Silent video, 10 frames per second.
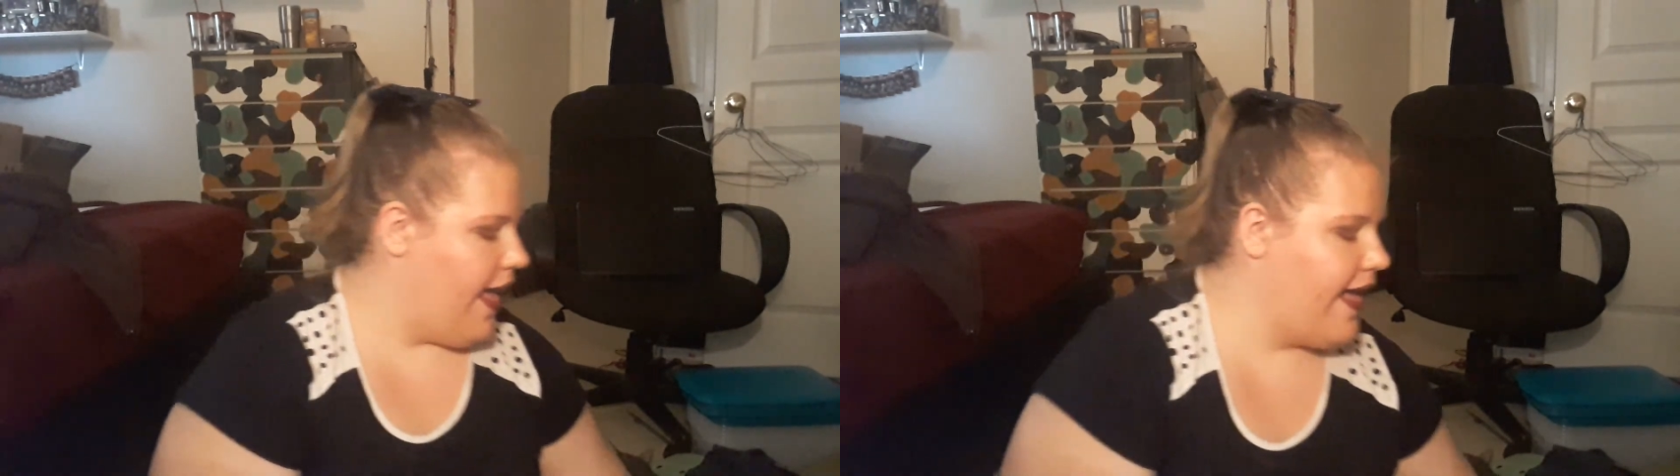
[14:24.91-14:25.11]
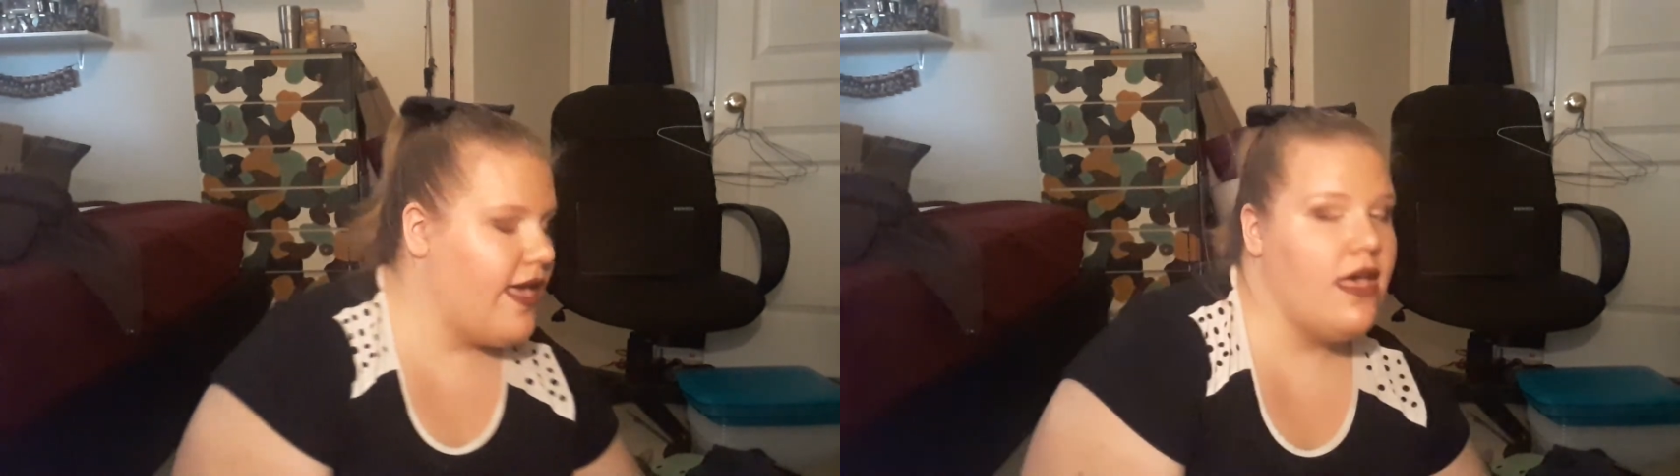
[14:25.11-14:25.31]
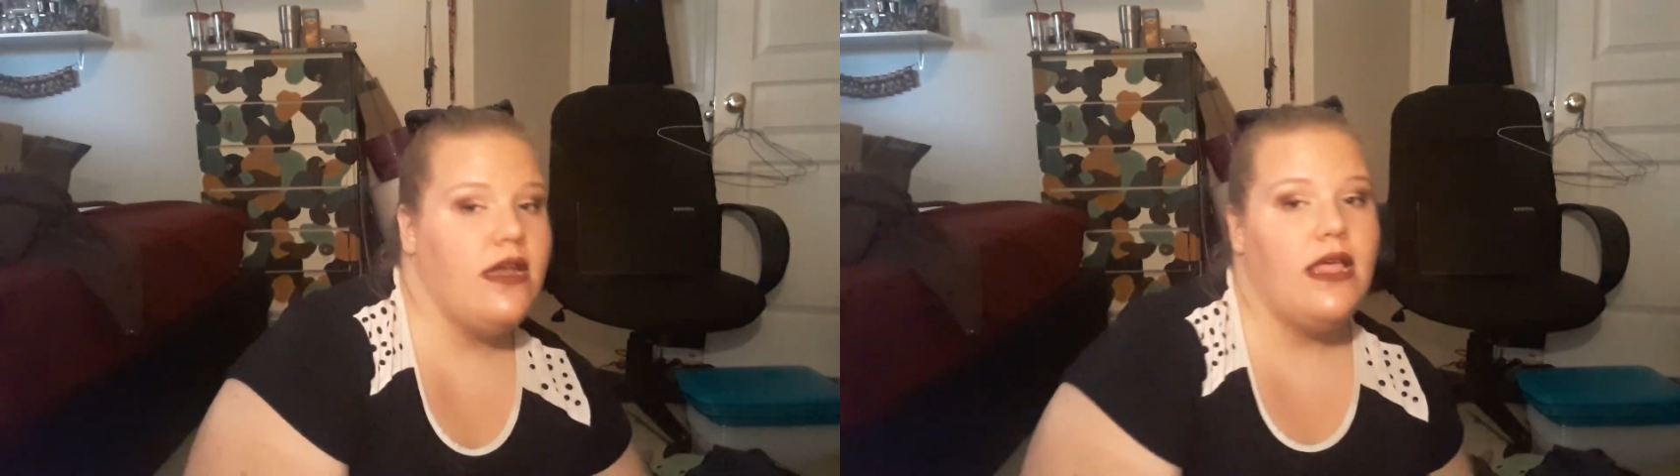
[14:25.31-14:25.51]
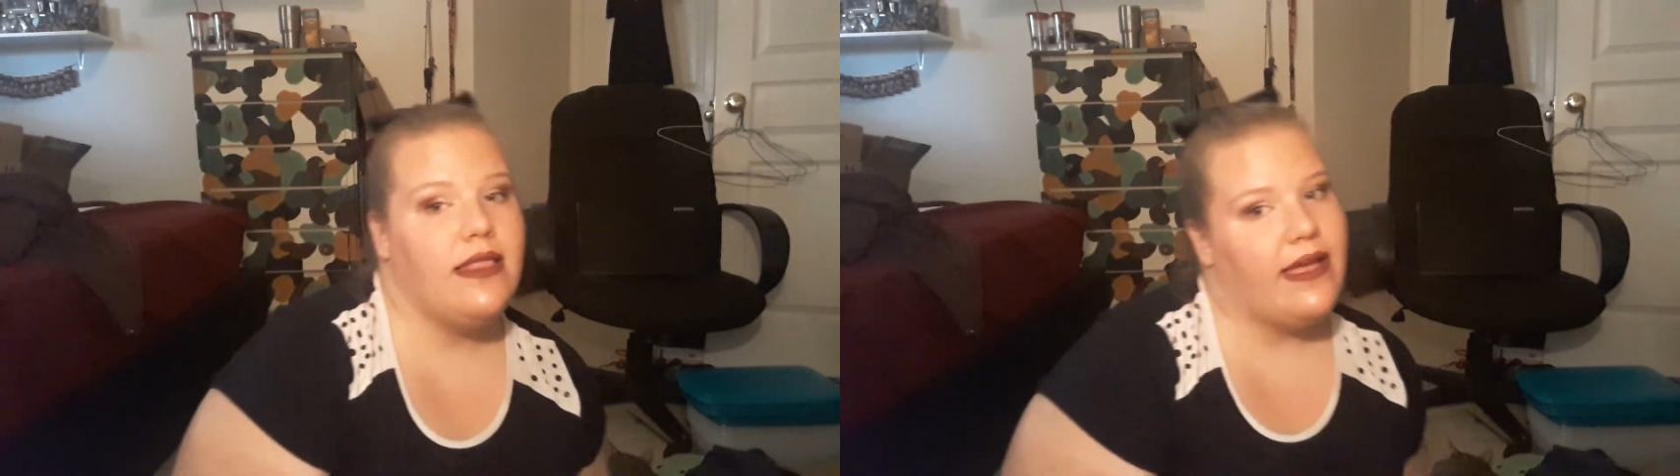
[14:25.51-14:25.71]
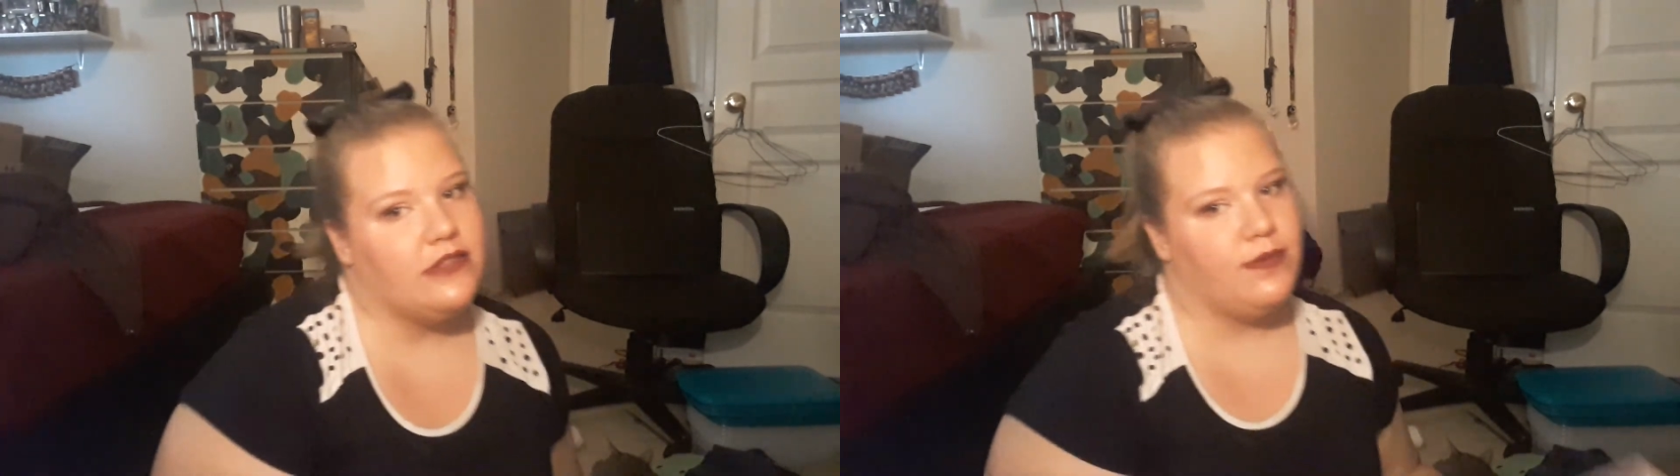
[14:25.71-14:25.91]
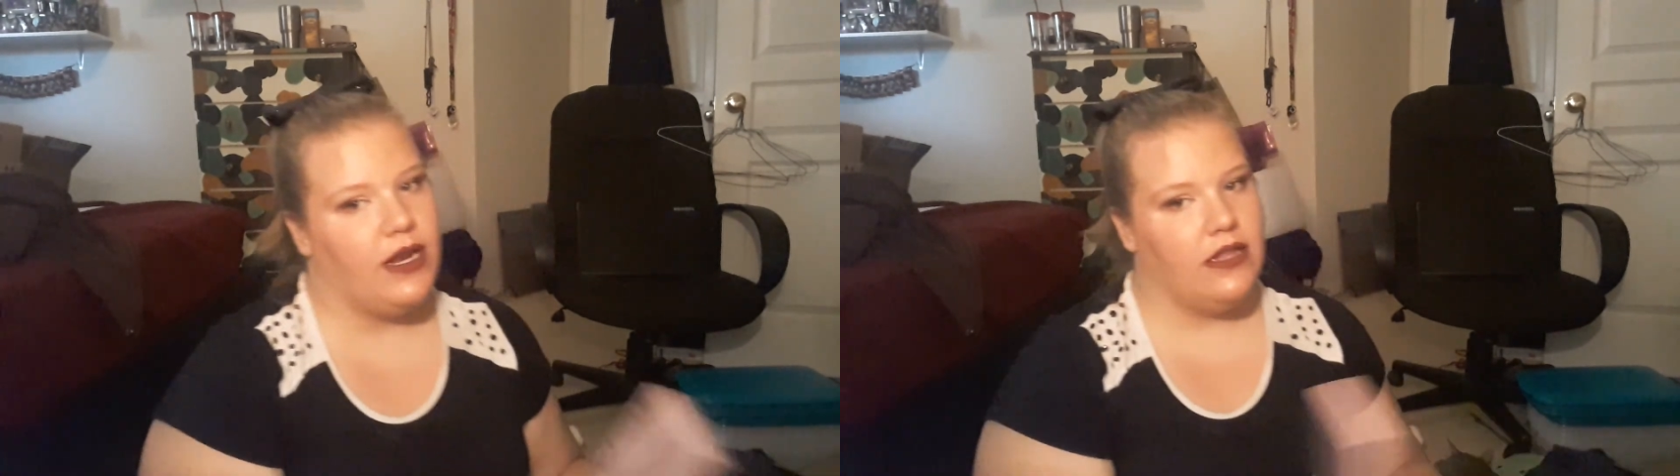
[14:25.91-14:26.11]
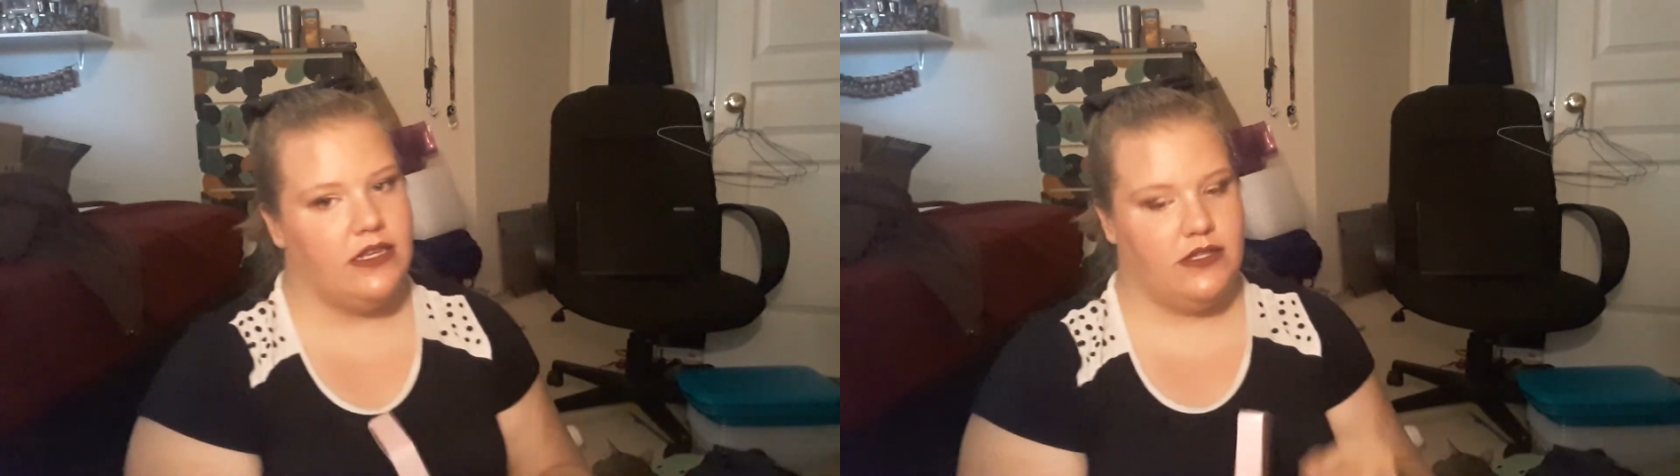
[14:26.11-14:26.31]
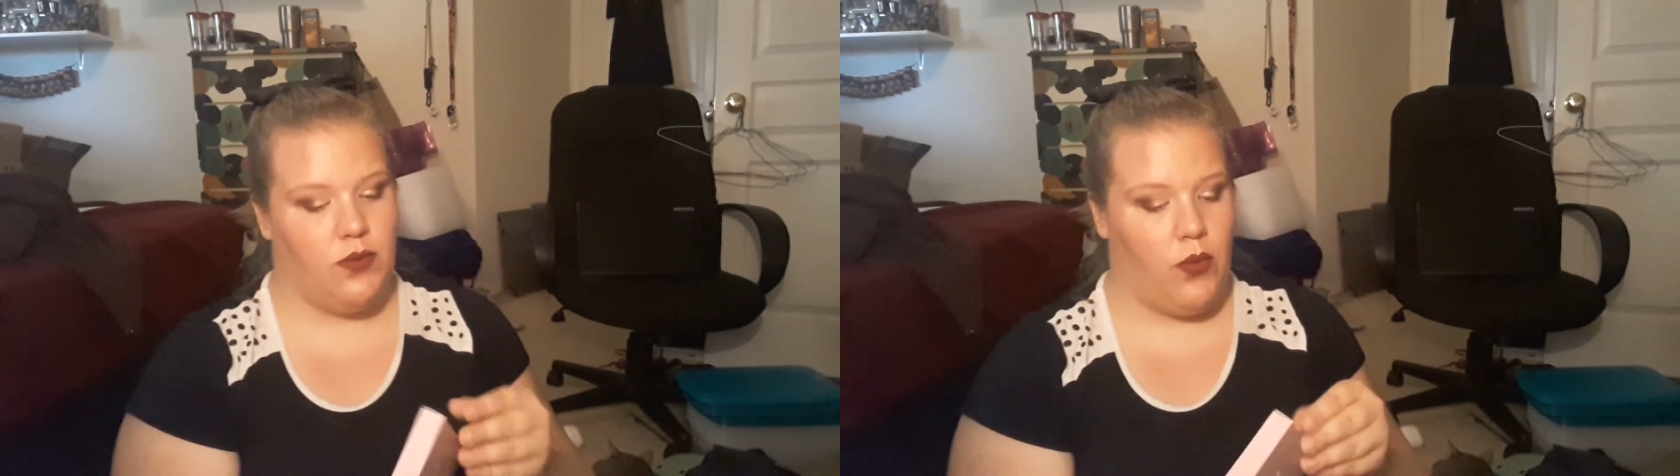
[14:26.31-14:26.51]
And last but not least,